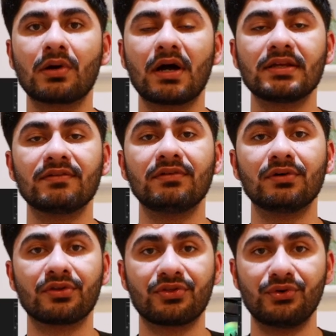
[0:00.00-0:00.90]
kind of
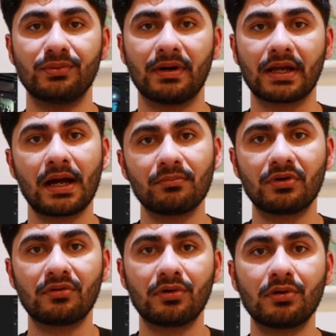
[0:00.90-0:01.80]
look through my
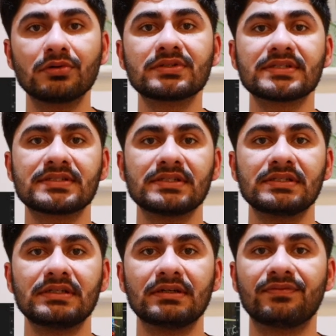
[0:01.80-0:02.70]
camera roll to
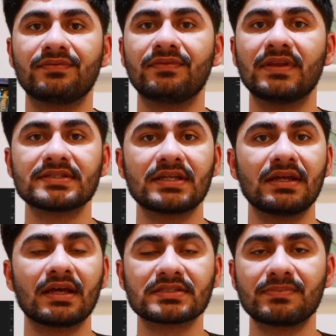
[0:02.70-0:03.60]
see if there's any
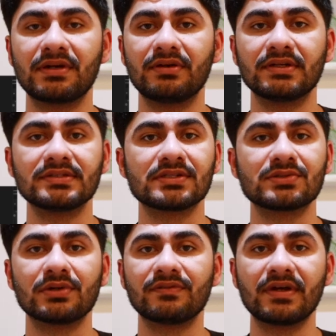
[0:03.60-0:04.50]
experiences
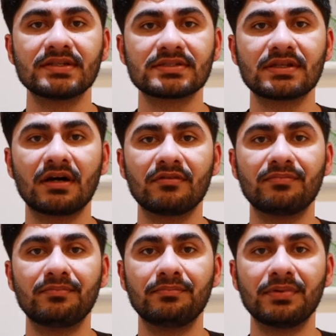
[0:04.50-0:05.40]
or events that
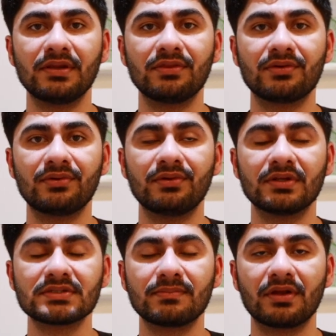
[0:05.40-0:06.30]
I've been through
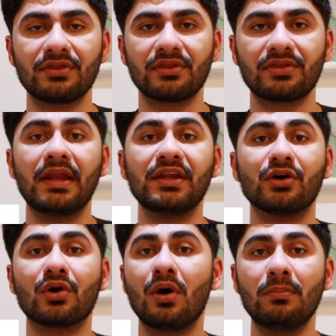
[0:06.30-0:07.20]
this month. Any
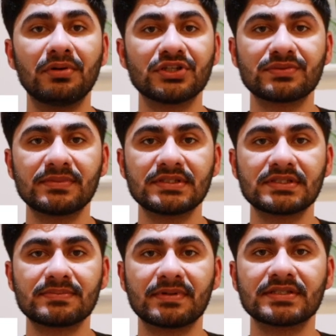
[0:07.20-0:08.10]

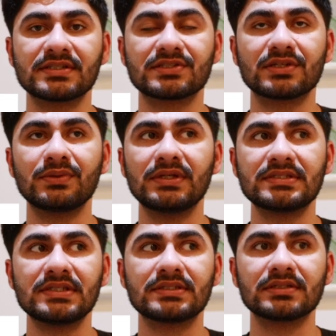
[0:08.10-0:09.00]
accomplishments, because it's so
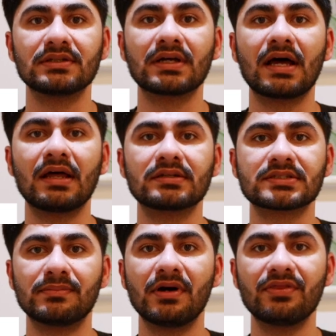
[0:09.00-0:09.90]
easy to look at
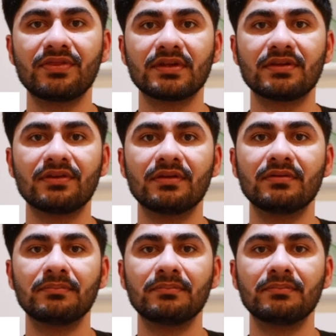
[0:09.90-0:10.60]
a month and